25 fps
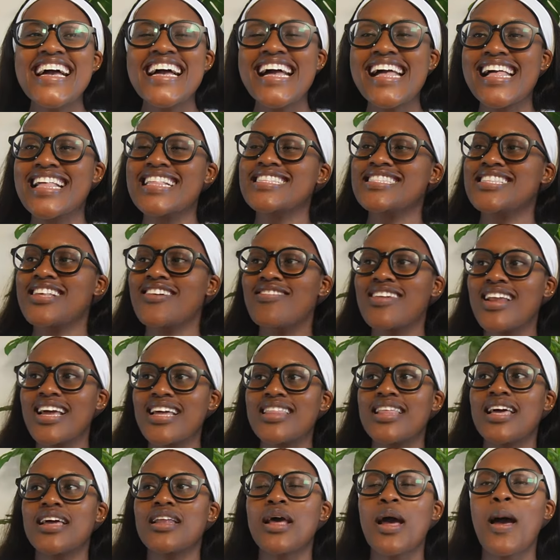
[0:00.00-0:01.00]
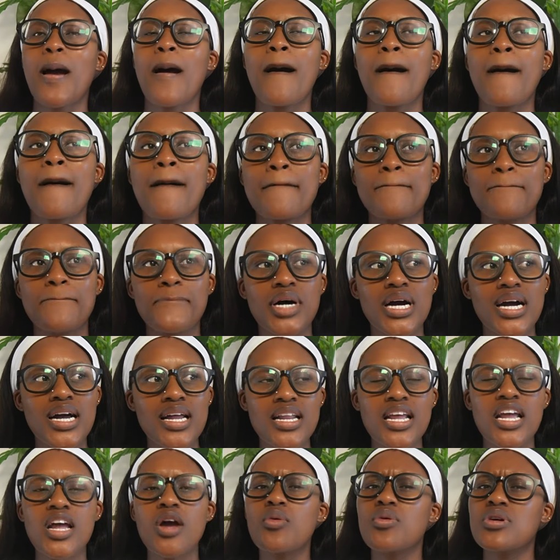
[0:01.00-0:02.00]
And stuff like that.
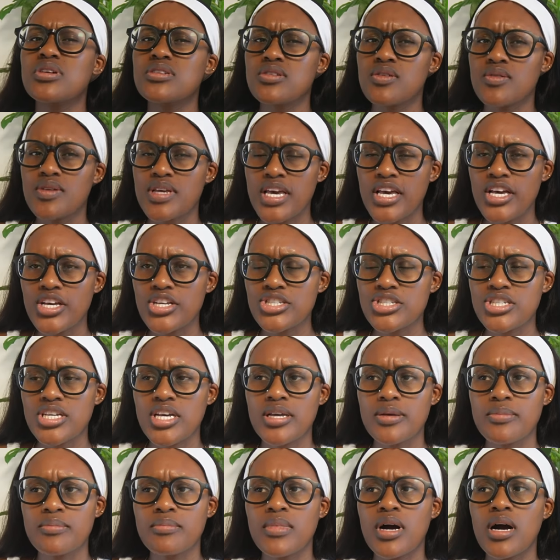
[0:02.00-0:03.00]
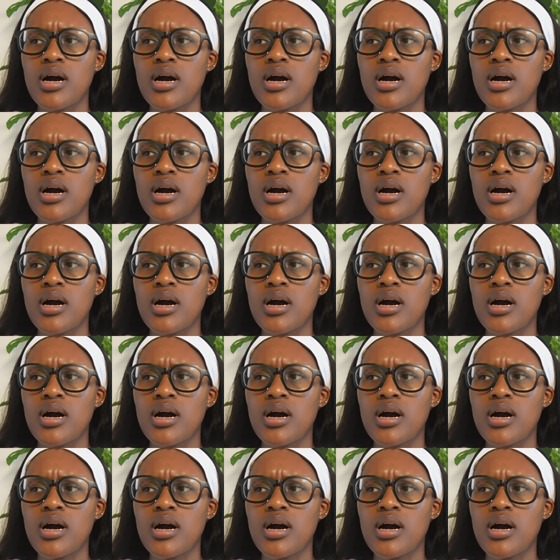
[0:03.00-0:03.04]
But it was okay, shame.